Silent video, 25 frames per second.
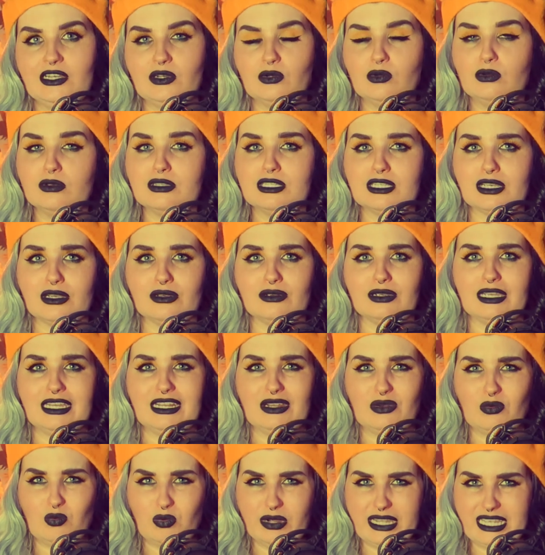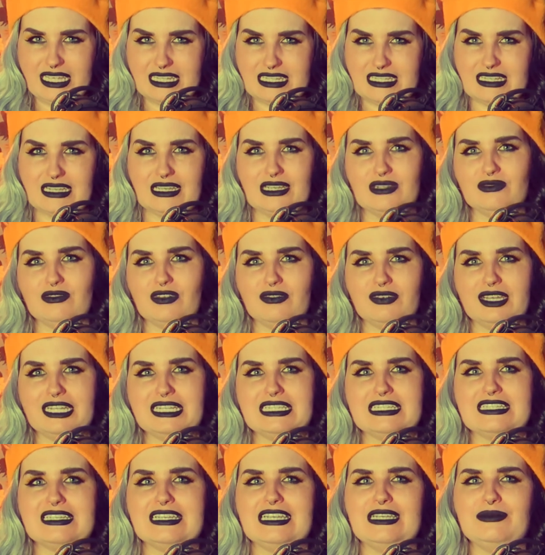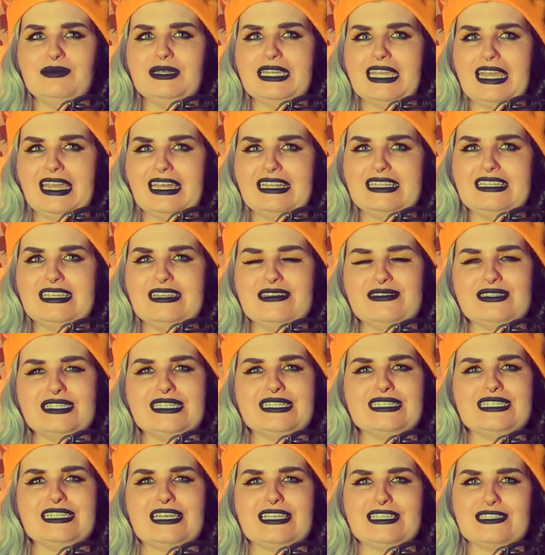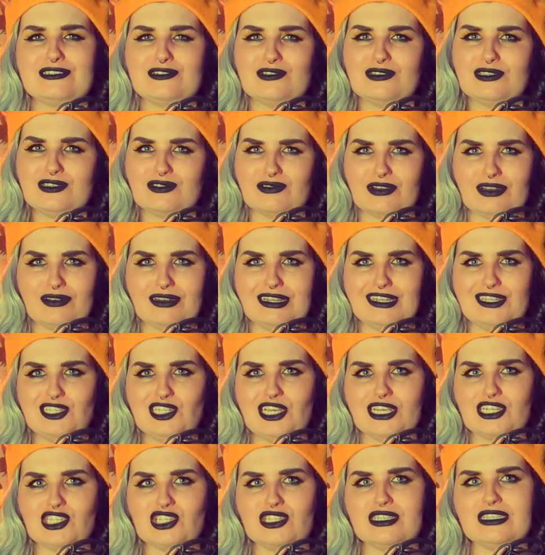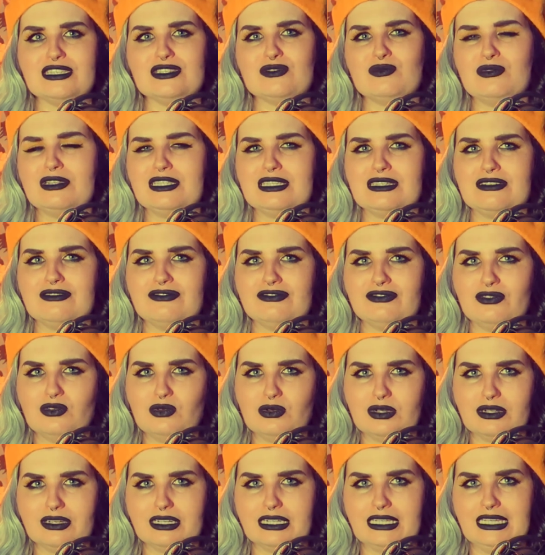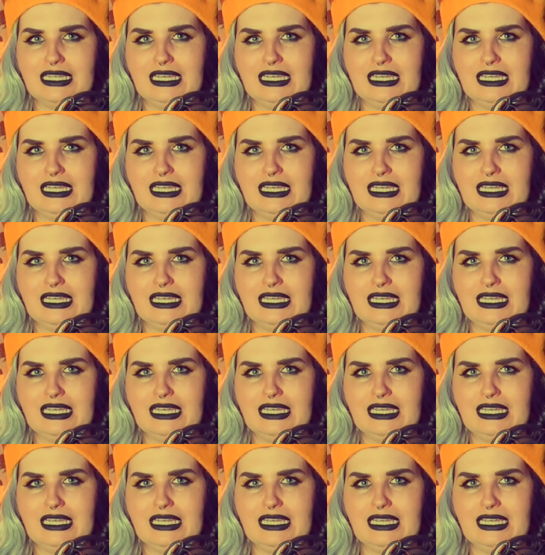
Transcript: Also, in a weird turn of events, he began using testosterone injections once a fortnight.